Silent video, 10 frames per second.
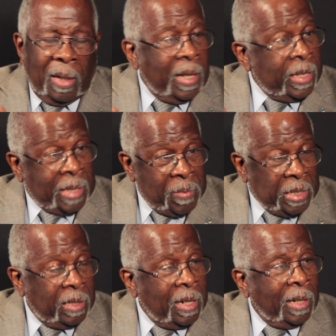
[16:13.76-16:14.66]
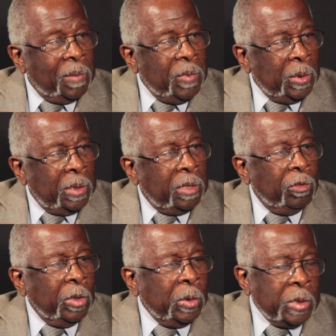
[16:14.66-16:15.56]
as I mentioned, our community
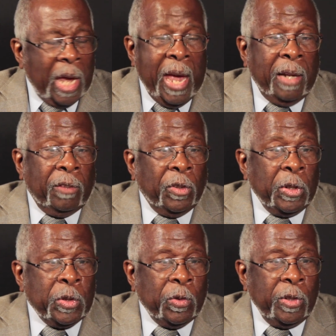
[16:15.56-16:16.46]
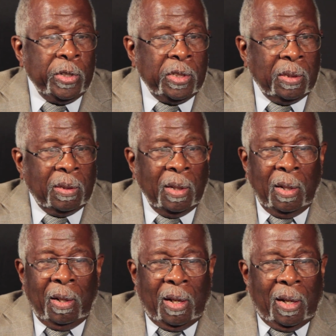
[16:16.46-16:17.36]
roles, anniversaries,
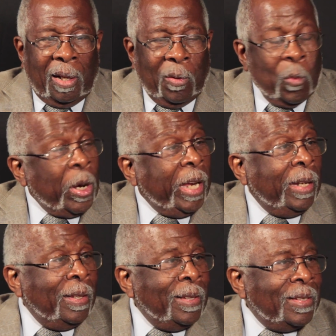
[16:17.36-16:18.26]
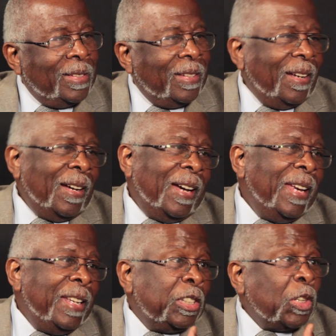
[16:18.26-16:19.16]
weddings.
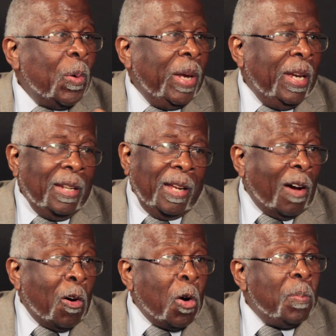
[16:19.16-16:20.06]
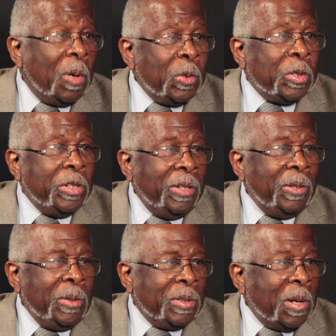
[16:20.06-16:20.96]
So it almost
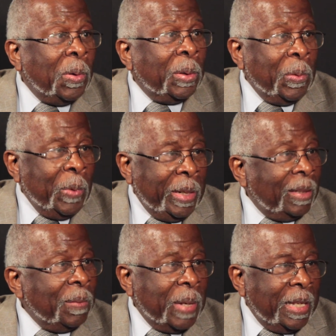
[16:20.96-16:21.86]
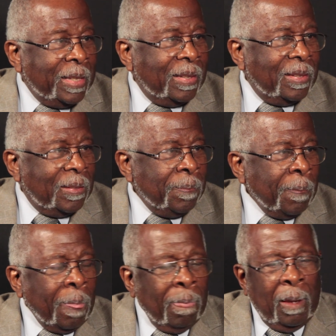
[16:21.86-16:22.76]
used on a weekly basis.
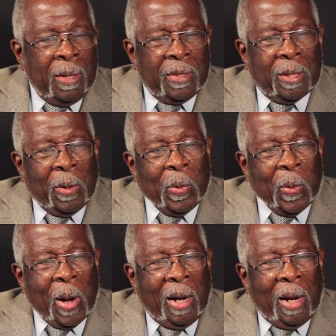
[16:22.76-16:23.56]
So